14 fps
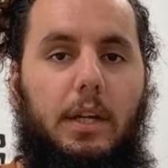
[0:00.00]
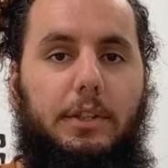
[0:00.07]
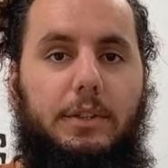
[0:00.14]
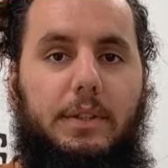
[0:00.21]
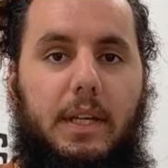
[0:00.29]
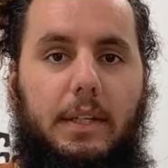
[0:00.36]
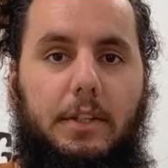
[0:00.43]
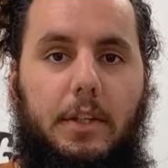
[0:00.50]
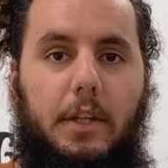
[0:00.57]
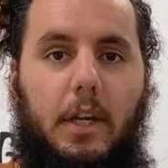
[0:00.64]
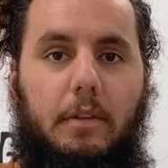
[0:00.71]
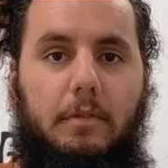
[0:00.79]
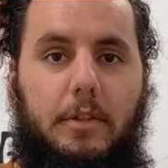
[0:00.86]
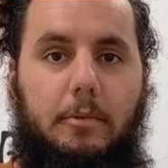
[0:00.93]
Just got to
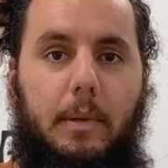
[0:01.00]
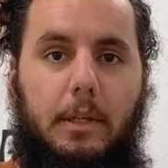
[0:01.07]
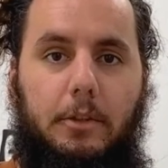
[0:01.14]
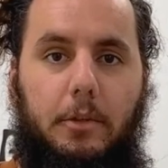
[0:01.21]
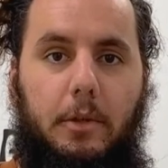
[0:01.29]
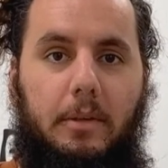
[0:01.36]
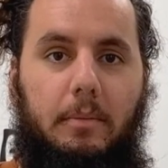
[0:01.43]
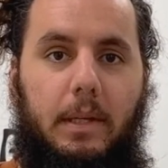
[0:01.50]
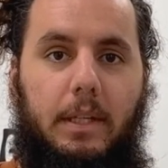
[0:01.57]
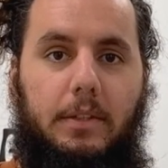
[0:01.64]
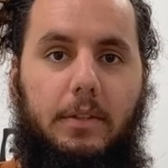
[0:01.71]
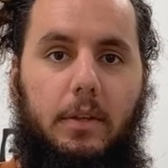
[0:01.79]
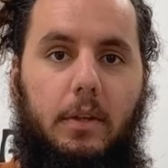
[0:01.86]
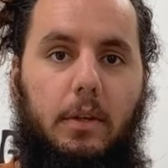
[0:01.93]
the office about 20
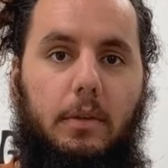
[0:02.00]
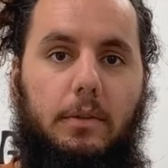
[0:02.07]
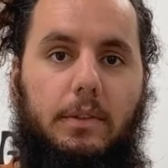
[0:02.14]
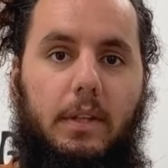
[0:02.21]
minutes ago.